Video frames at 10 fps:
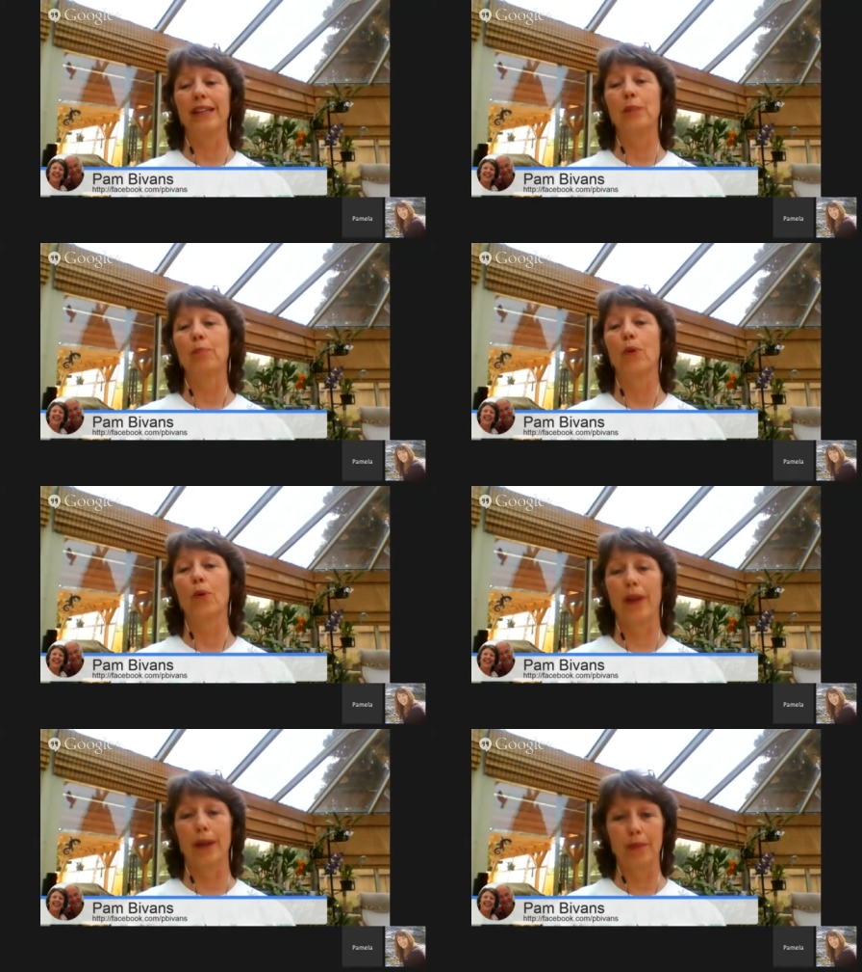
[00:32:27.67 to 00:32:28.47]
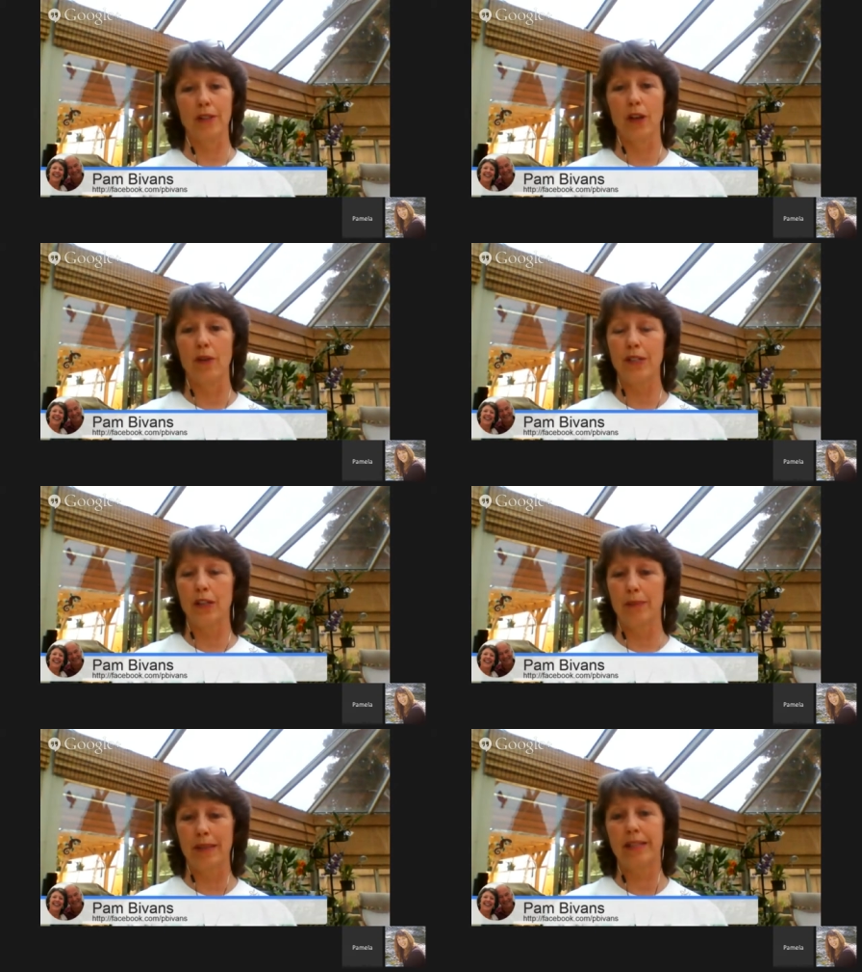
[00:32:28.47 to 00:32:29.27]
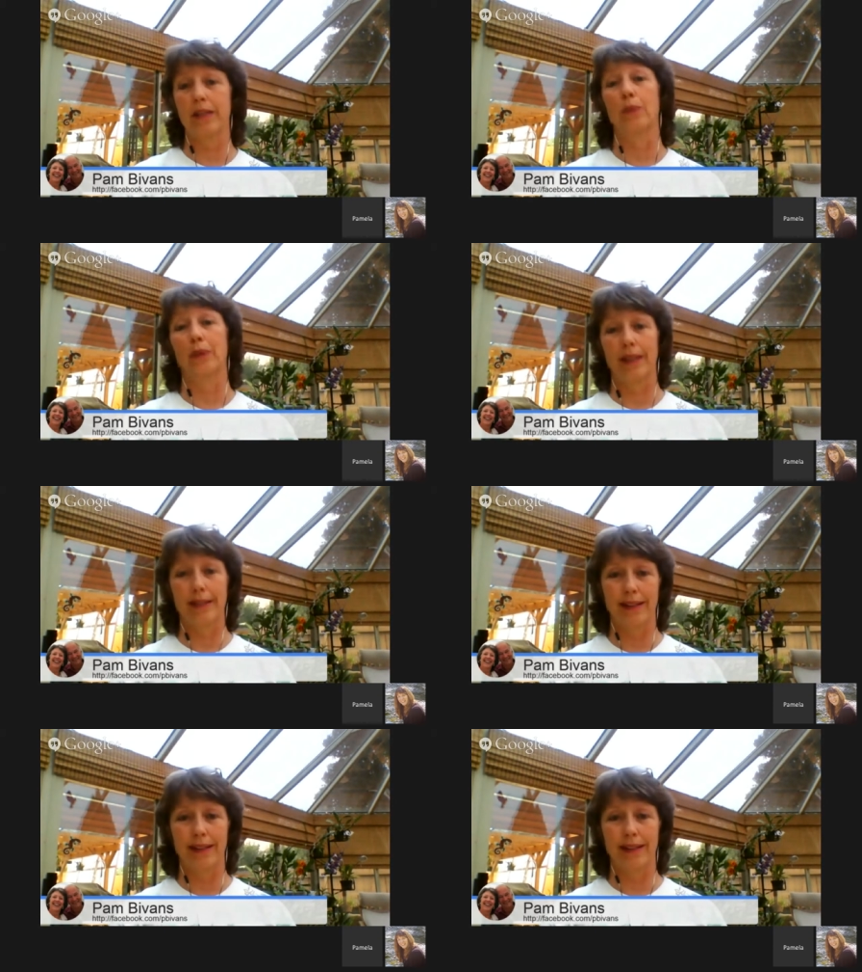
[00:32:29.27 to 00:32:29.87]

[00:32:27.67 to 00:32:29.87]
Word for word: any program, there's always going to be someone that